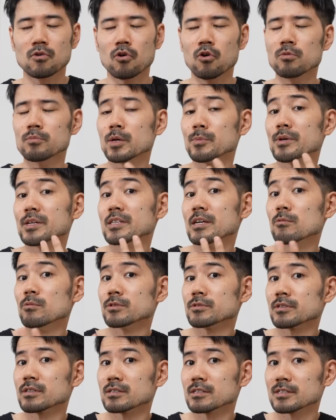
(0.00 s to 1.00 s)
or maybe they
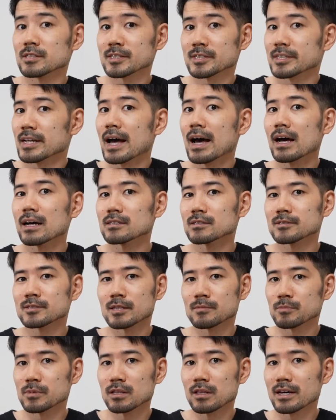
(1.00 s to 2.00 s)
want to understand
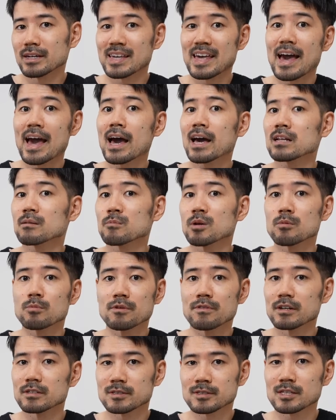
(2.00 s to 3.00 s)
something like anime
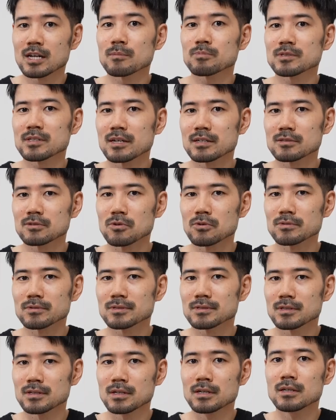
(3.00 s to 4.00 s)
without
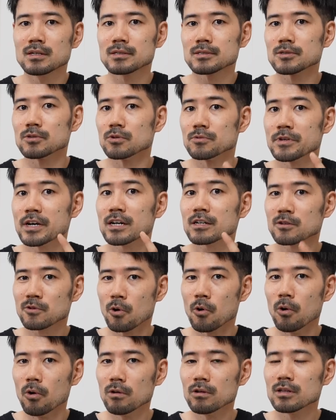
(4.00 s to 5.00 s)
subtitles. So their
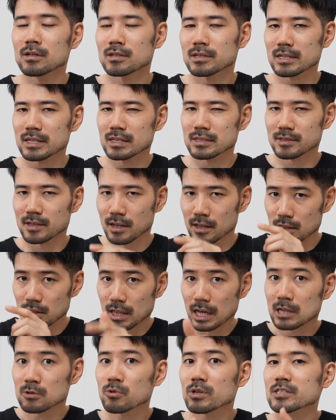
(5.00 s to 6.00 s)
goal is
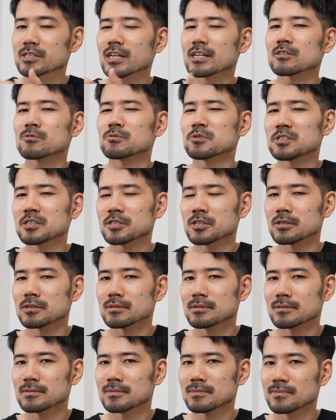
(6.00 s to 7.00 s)
language
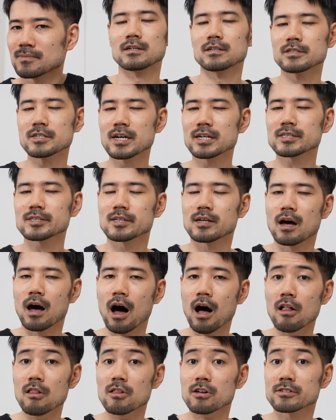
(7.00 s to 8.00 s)
acquisition. Yet,
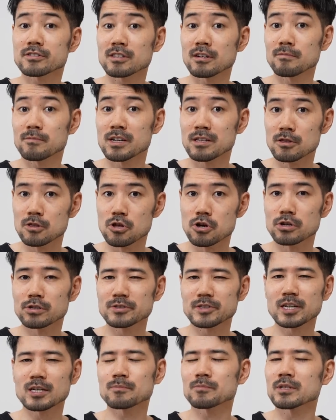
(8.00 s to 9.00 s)
a lot of them learn
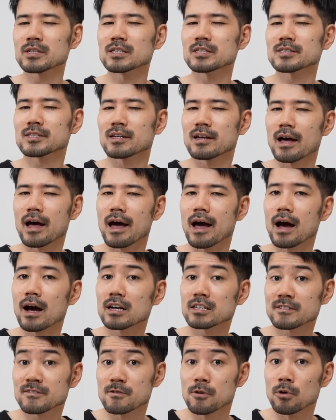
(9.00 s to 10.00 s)
Japanese
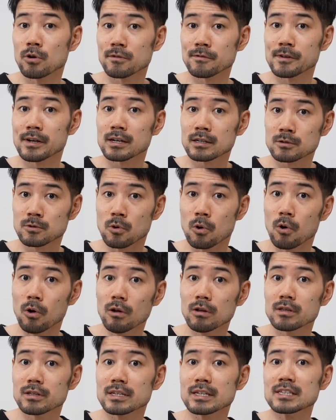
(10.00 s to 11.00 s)
as though their
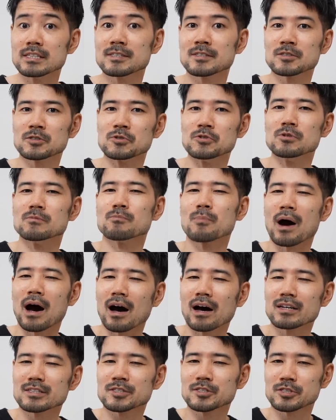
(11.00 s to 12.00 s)
goal is to
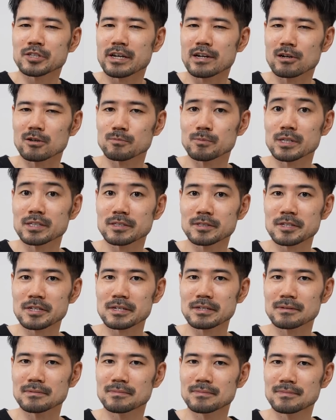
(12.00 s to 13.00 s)
pass
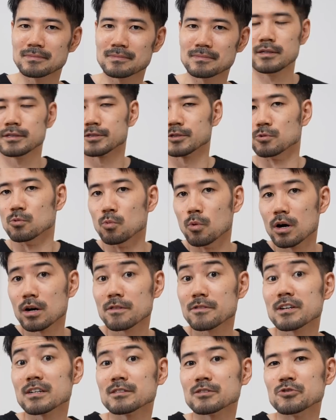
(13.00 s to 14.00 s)
JLPT. So
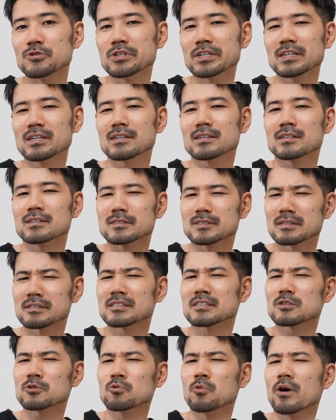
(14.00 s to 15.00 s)
what they're doing
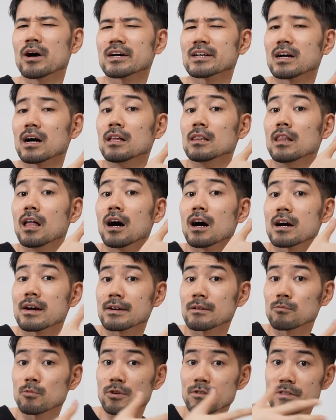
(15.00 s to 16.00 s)
doesn't quite
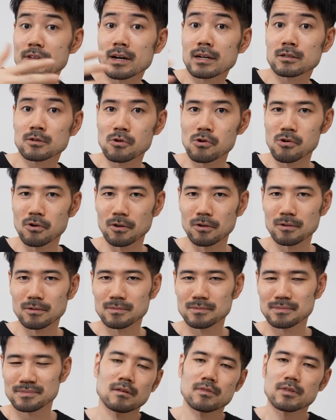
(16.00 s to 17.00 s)
align with their goal.
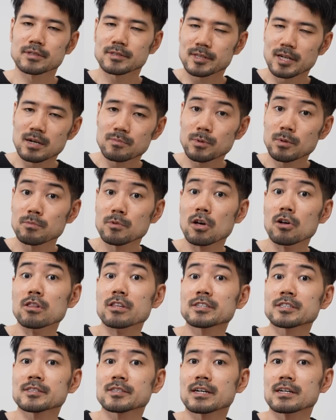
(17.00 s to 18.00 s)
The type of
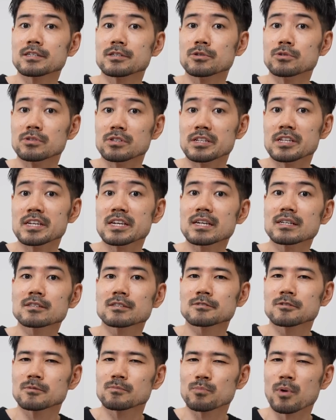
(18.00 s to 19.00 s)
knowledge that you
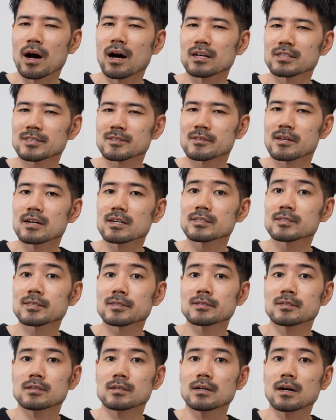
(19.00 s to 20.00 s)
need to pass
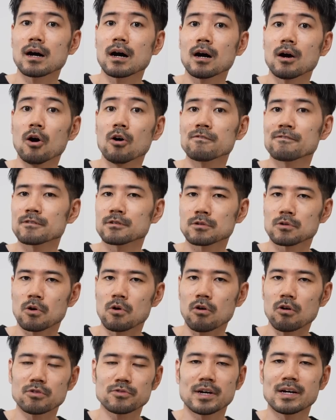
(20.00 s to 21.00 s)
tests are often
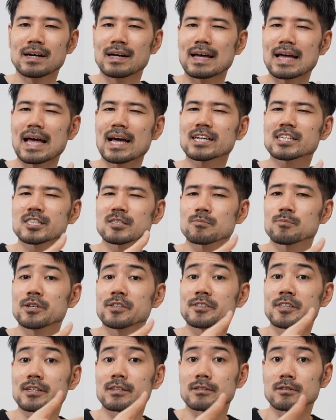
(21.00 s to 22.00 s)
called
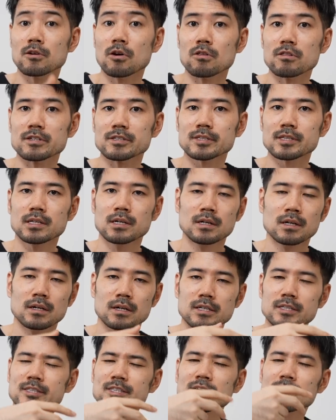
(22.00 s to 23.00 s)
explicit knowledge.
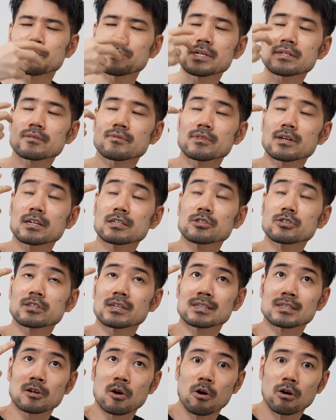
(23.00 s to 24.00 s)
It's something that you
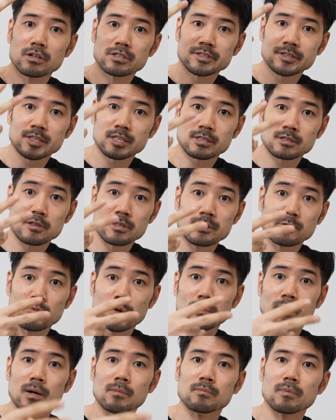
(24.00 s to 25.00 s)
can consciously
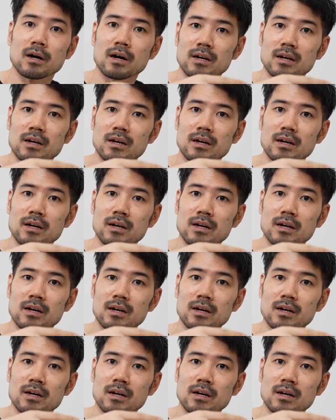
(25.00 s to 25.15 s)
remember